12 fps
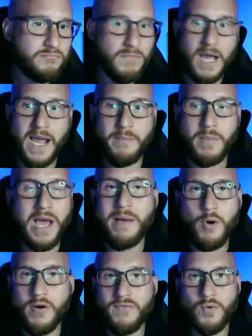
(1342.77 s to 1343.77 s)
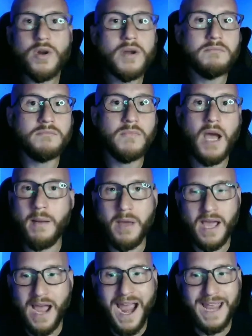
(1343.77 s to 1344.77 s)
I'm all for it.
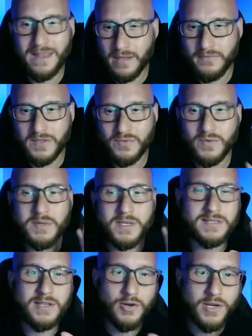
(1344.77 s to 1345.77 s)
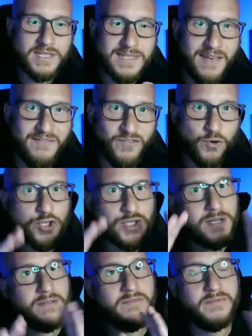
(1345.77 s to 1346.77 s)
I love this one because there is that
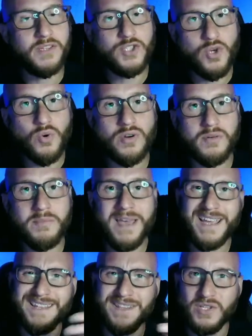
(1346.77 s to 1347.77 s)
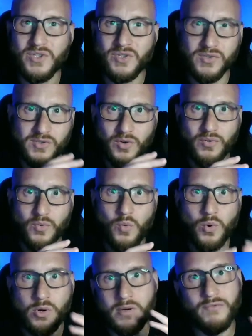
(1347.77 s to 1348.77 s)
version of Joker back in the Joker
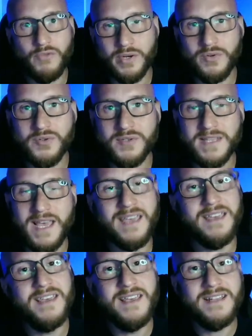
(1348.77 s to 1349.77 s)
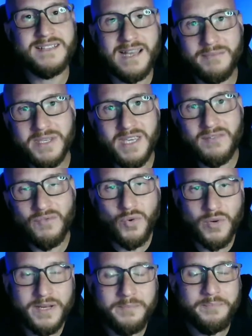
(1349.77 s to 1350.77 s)
War and Riddles that Tom King
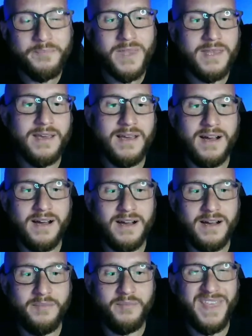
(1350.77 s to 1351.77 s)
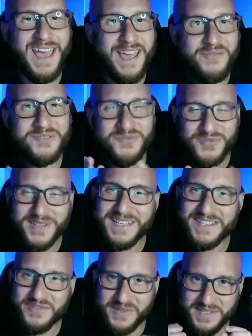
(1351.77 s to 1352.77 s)
wrote up. That was
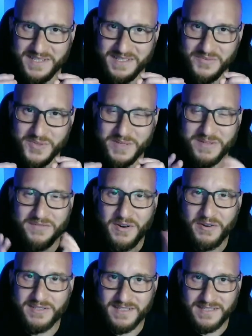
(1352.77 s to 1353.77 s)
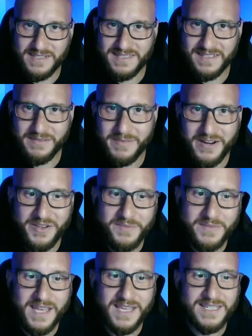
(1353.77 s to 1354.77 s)
really interesting. There's something very sadistic about
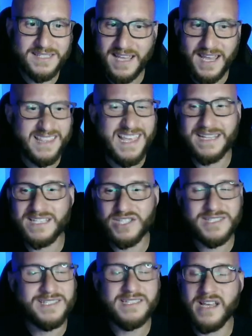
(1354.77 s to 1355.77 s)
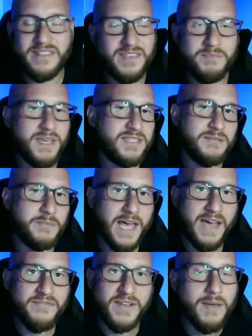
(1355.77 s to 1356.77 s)
him that he's saying that just nothing makes him
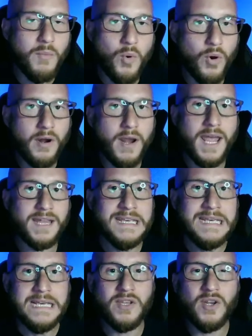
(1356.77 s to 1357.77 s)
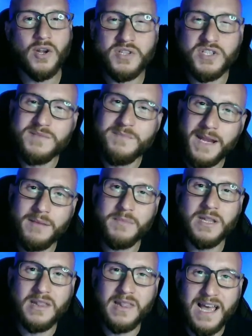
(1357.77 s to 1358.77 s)
laugh anymore, and it just made
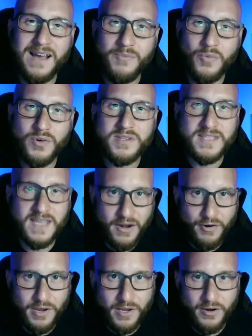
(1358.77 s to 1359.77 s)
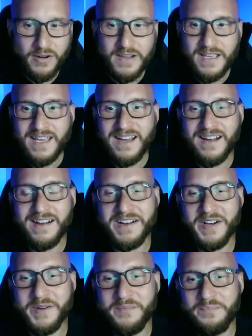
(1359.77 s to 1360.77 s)
him a lot more scarier.
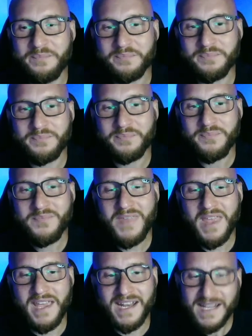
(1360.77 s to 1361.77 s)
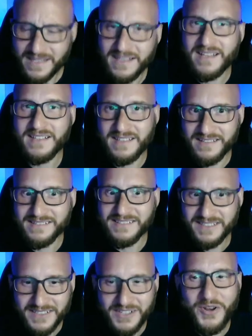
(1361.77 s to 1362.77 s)
And I think
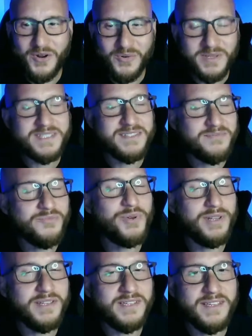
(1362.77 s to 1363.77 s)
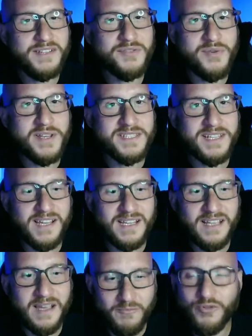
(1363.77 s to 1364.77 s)
it's really interesting.
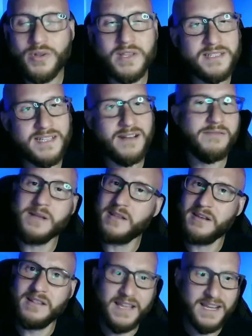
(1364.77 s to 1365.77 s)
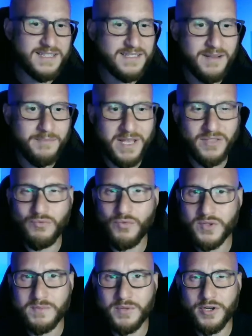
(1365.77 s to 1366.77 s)
I'm really excited about that. Like I said, Matthew
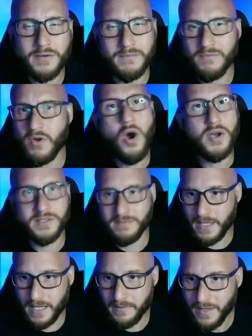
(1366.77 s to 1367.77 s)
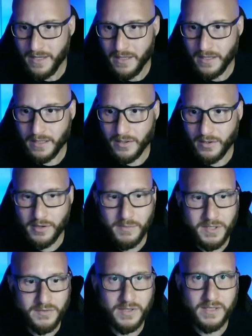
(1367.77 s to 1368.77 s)
Rosenberg, awesome guy. You know what I
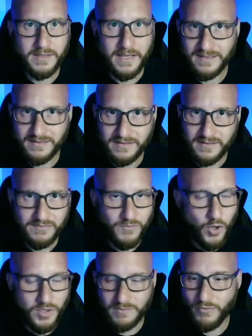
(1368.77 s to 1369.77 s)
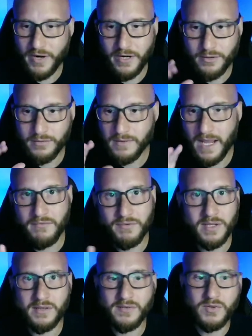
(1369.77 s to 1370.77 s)
mean? Like, awesome writer,
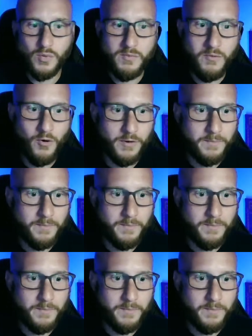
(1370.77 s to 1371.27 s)
everything to support.